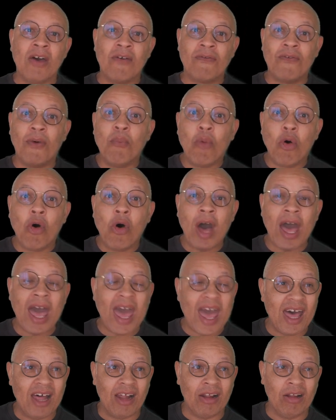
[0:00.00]
For more
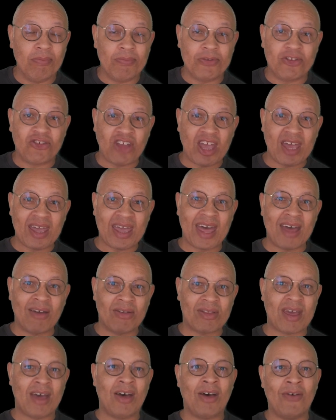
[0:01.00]
help, check
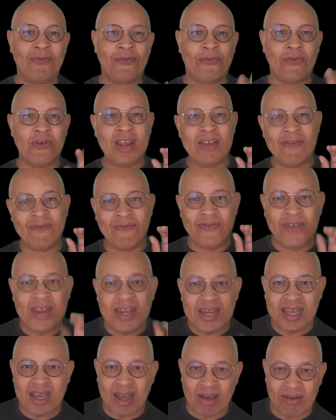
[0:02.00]
out our free
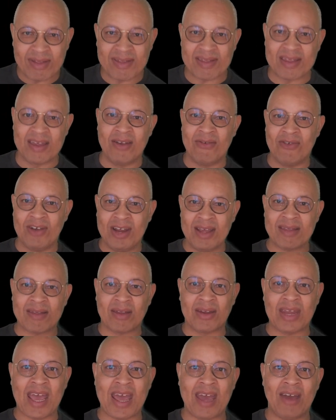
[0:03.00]
video series
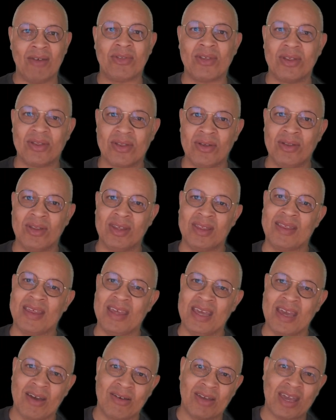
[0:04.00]
on how to do the
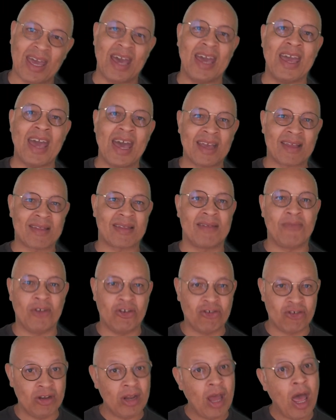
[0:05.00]
ToK
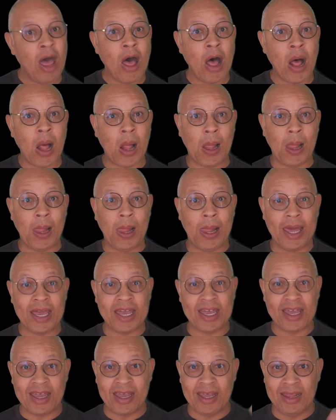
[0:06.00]
Exhibition,
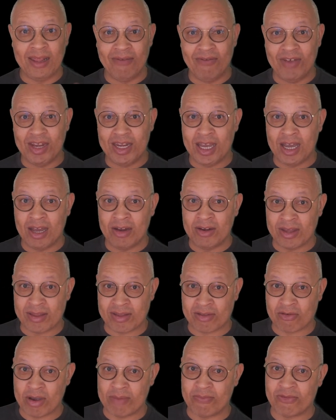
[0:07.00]
link in the video
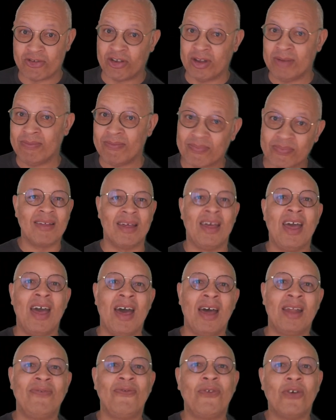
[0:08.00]
description.
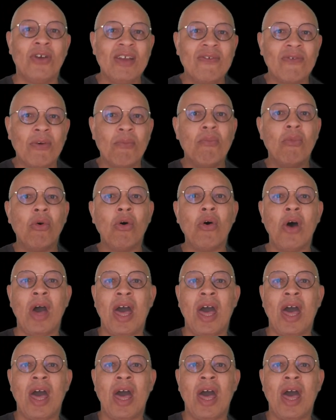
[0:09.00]
And for even more